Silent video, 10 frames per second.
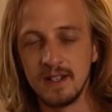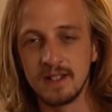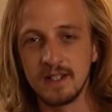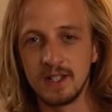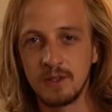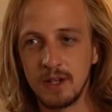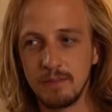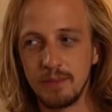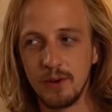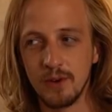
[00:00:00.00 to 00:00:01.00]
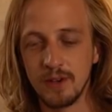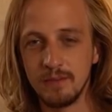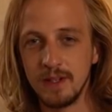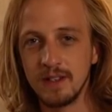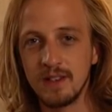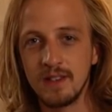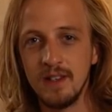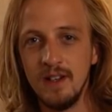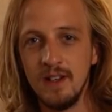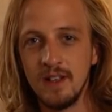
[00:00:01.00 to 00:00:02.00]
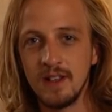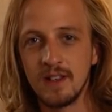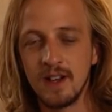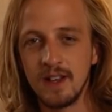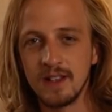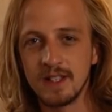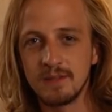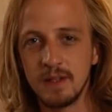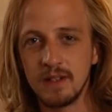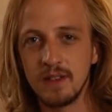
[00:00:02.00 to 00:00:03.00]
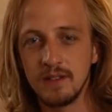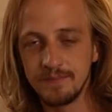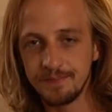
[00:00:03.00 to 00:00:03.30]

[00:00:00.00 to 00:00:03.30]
It's actually quite a boring month, this month.